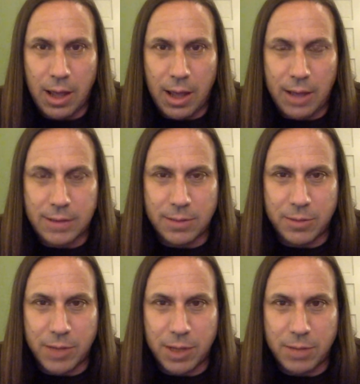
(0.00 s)
And
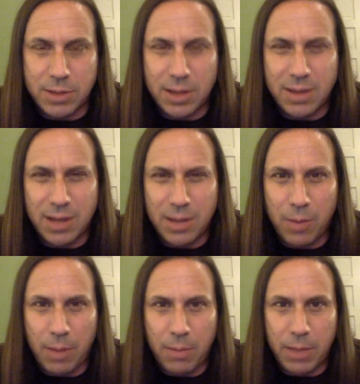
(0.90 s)
sometimes, not that I'm
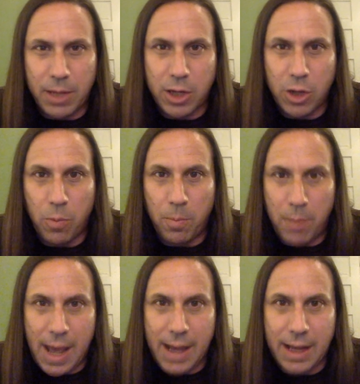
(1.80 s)
probably going to go
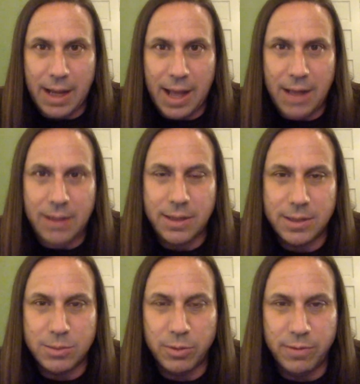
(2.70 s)
back and edit
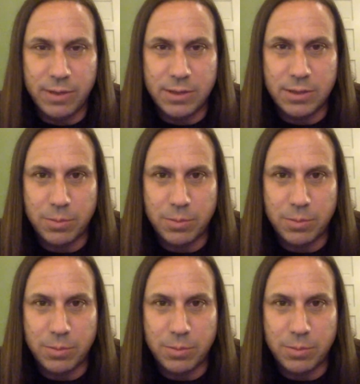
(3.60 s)
these movies,